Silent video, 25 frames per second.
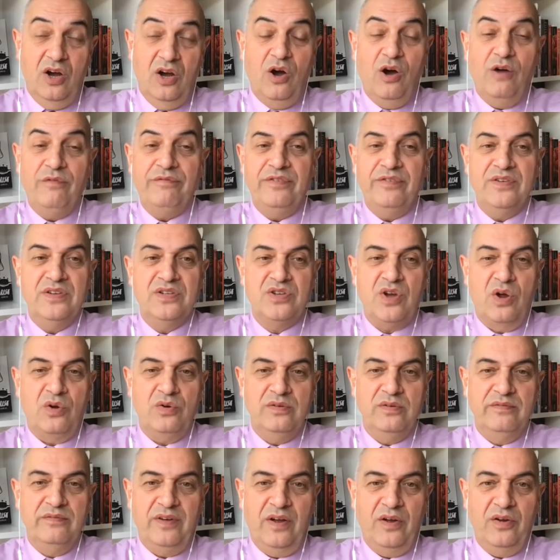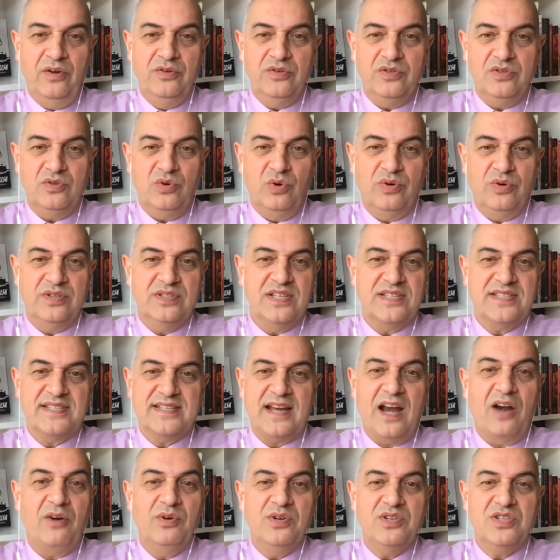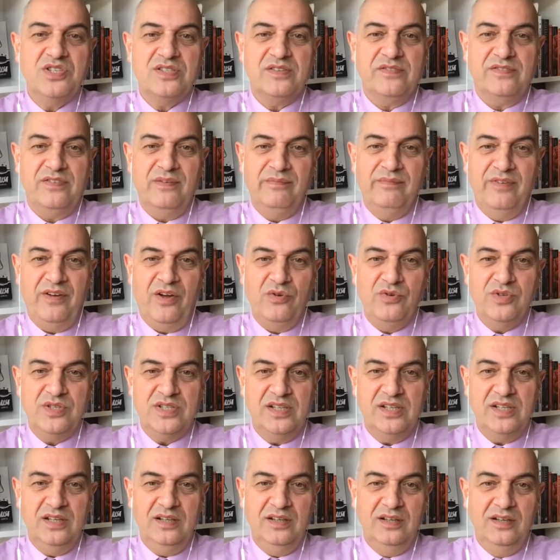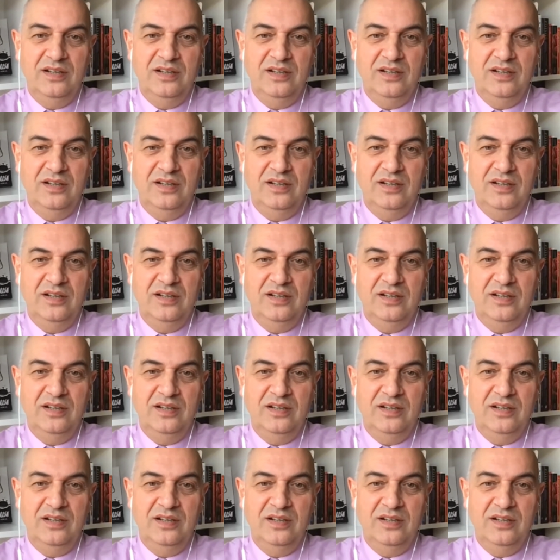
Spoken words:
often don't vote or are discouraged from voting,